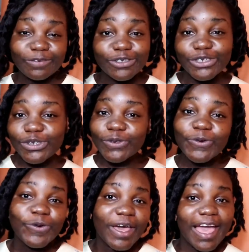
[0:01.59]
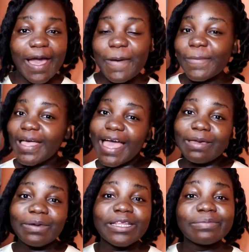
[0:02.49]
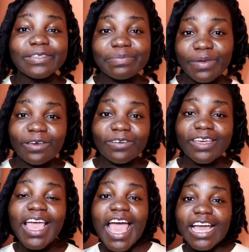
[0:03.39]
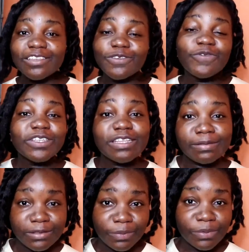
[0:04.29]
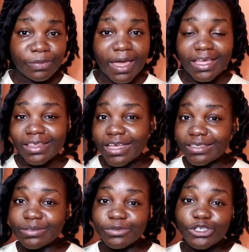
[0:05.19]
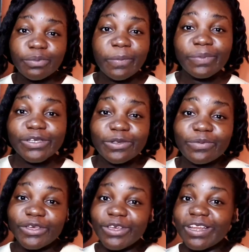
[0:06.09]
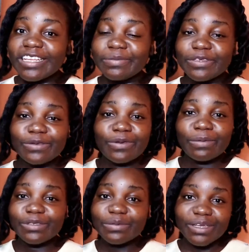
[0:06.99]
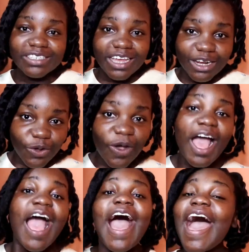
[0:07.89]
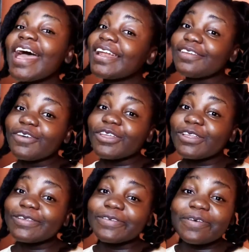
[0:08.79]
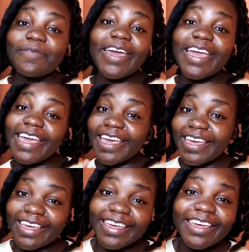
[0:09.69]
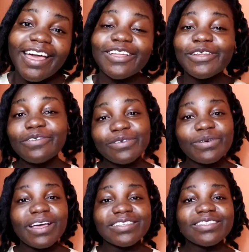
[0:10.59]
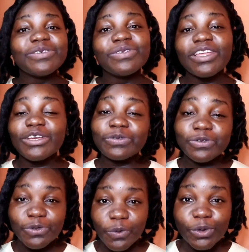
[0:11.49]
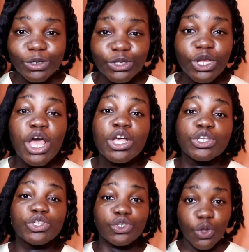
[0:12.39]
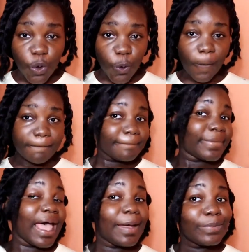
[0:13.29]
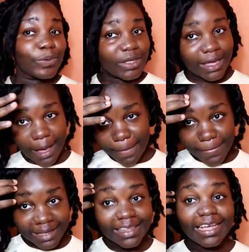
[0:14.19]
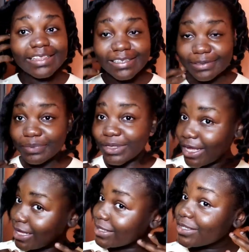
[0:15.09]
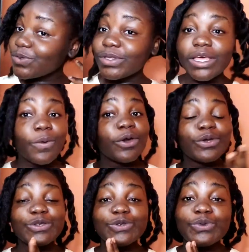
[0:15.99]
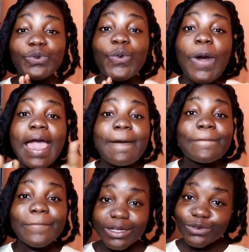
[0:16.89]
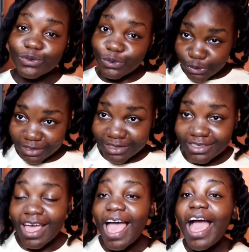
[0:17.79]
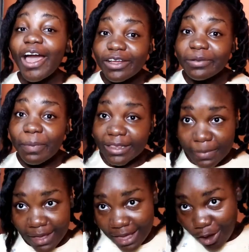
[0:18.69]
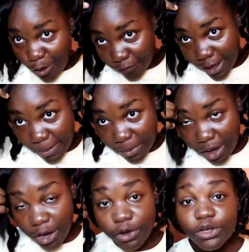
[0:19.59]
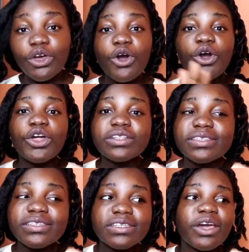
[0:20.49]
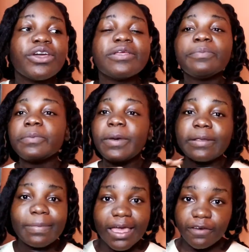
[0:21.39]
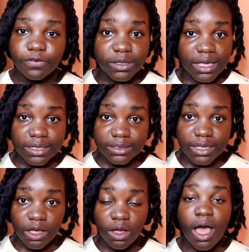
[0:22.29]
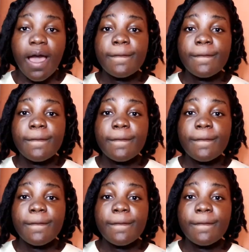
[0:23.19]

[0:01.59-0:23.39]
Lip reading: If you do not know who I am, hi, my name is Berry, and it's your first time stopping by. Nice to meet you, but please don't make it your last by subscribing to my channel. And if you're a returning subscriber, hey, I love you, I see you, thank you so much. So I'm looking mad like this because today we're going to do Bantu Knots. I already parted my hair off camera, I already oiled it, I already prepared my hair for the hairstyle.